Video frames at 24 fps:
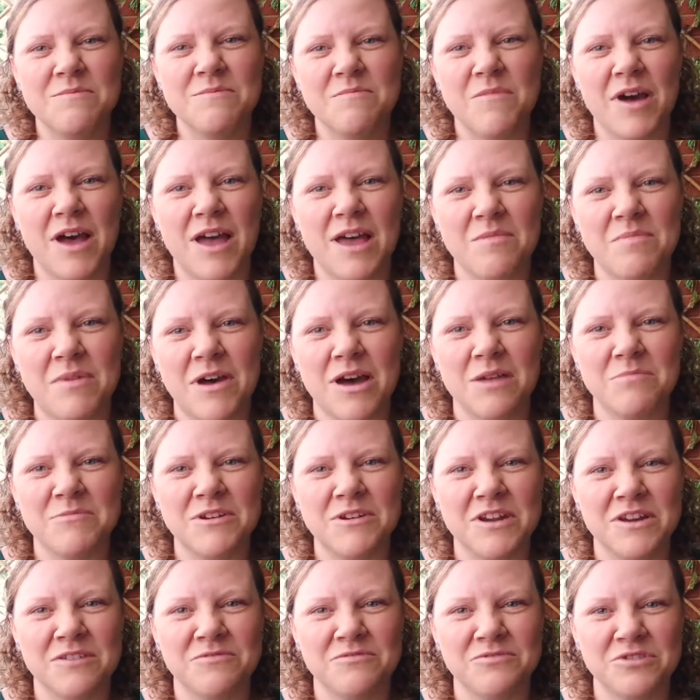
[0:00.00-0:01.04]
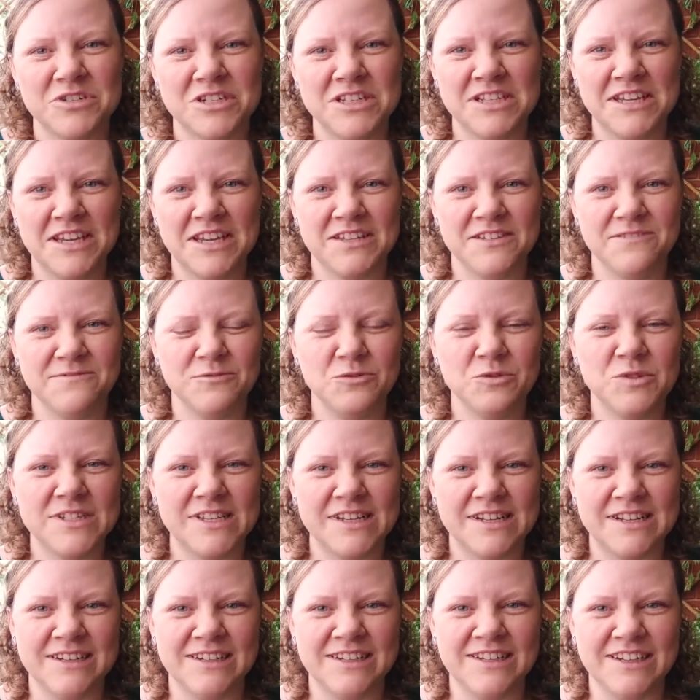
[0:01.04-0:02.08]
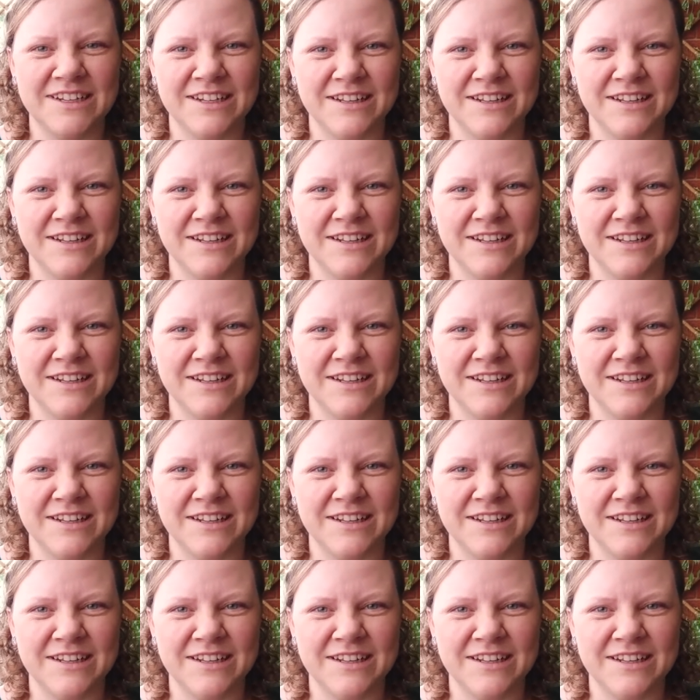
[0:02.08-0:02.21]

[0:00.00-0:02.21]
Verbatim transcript: my apartment unfortunately gets full sun